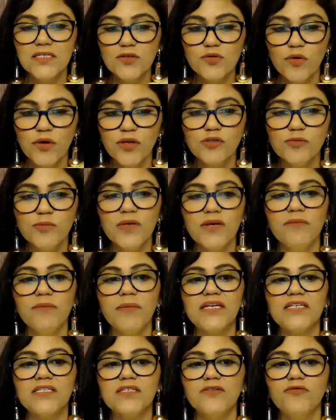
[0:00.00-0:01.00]
going to be
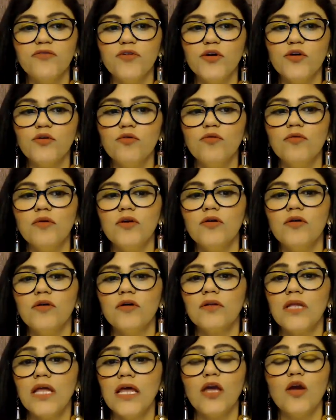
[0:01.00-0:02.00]
better for you. You're
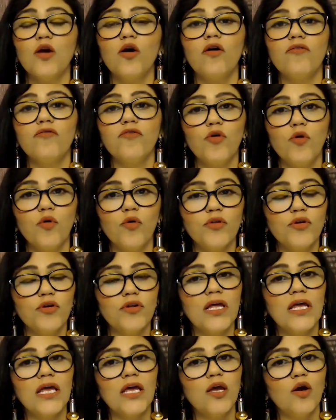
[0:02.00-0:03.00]
thinking of growth, you're
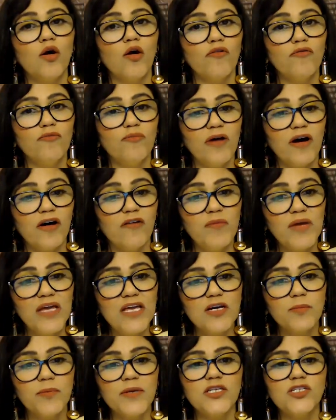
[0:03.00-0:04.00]
thinking of a
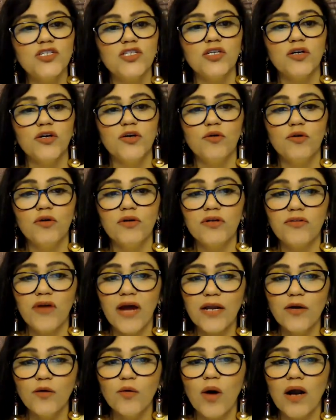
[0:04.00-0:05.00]
bigger picture, you're
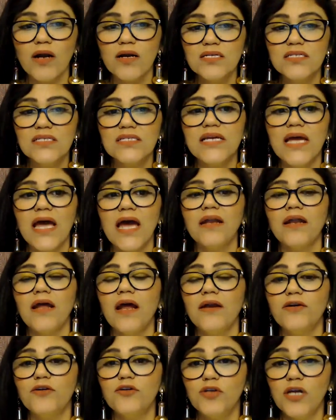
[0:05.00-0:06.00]
trying to understand
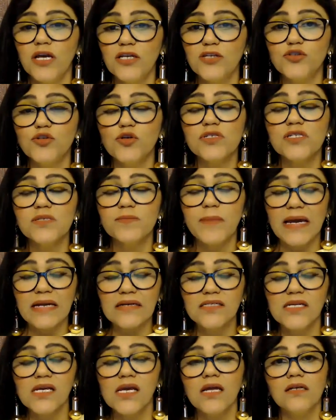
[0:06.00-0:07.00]
and
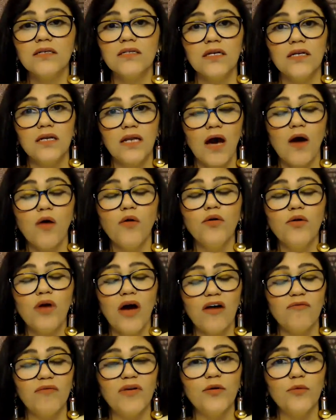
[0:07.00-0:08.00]
introspecting. Till now you
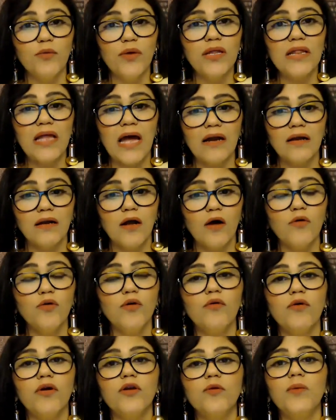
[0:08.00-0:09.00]
have been doing that. Now you're
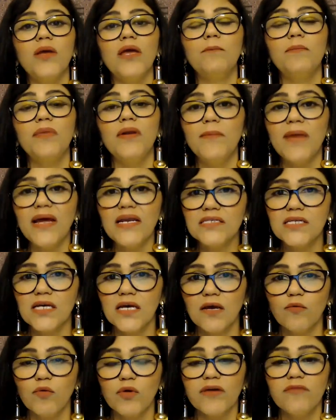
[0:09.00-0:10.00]
going to be
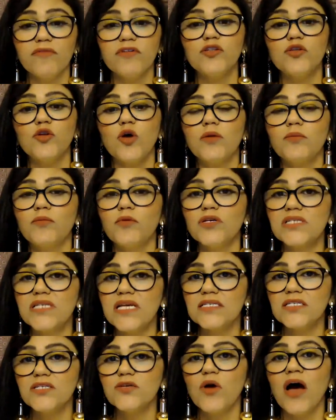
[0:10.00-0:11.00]
implementing whatever the thought
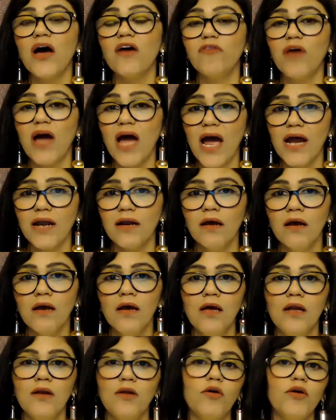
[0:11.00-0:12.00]
process you have had.
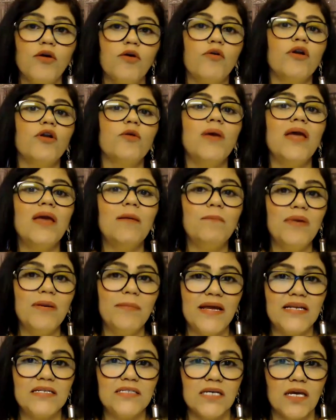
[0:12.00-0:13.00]
Now you're going to be
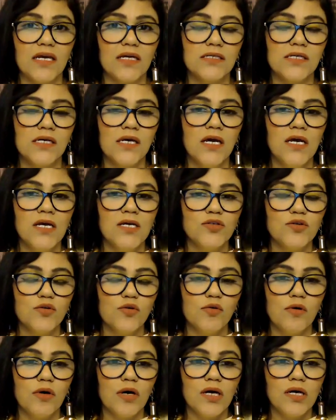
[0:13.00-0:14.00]
implementing it.
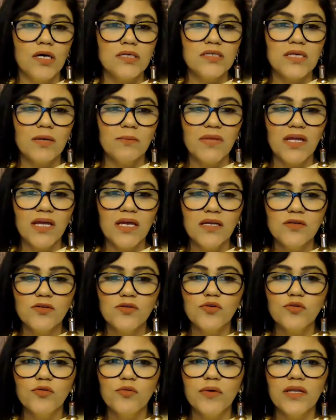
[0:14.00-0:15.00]
So something to
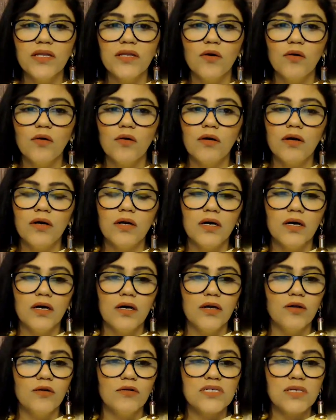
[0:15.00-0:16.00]
do with your
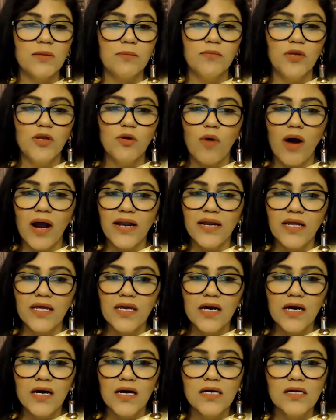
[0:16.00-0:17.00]
some new
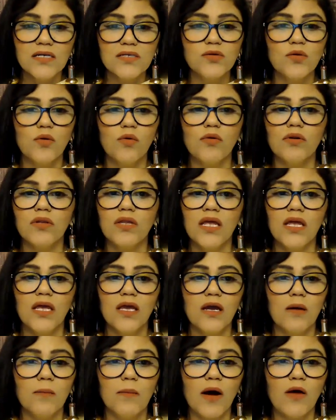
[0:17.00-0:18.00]
ideas, or thinking
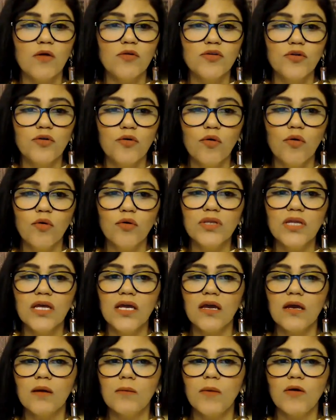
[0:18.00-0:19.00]
about growth,
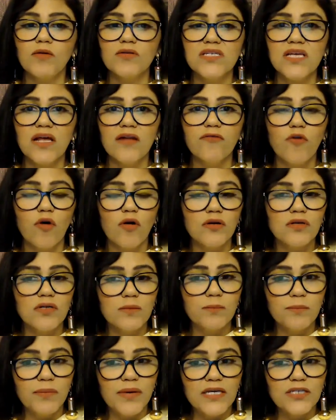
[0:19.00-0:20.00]
thinking about
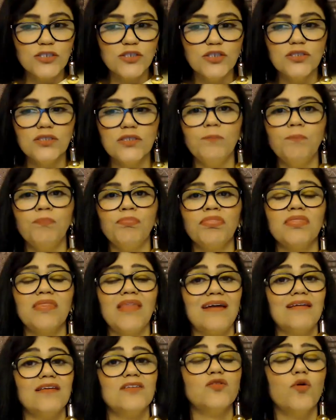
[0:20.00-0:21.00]
self-contemplation,
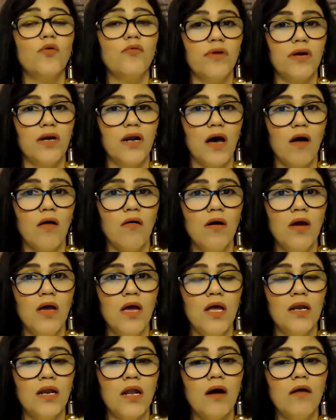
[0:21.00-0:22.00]
that is over now.
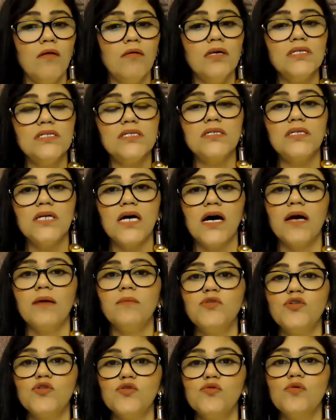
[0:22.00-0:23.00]
Now is the time
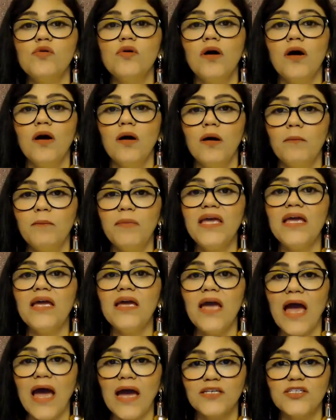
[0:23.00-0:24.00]
to be
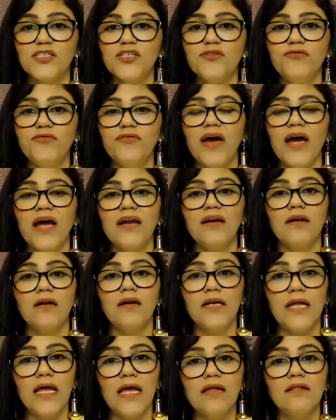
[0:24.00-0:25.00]
active and
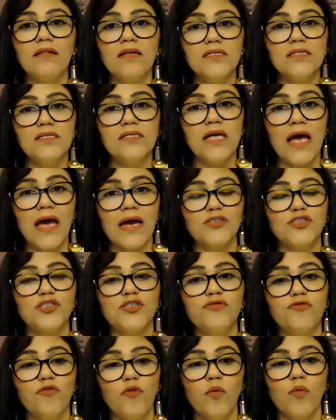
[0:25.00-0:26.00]
take this action
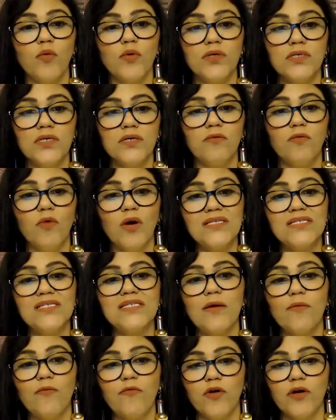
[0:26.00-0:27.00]
forward one
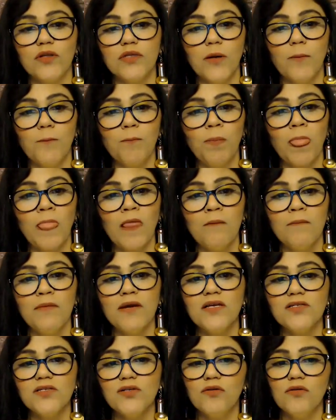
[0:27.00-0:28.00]
step further,
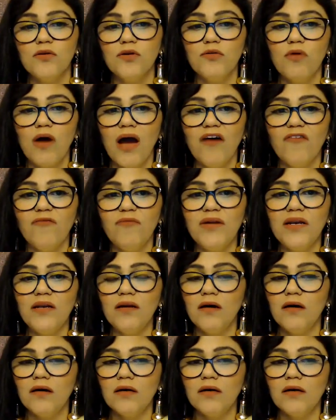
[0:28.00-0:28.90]
because you have been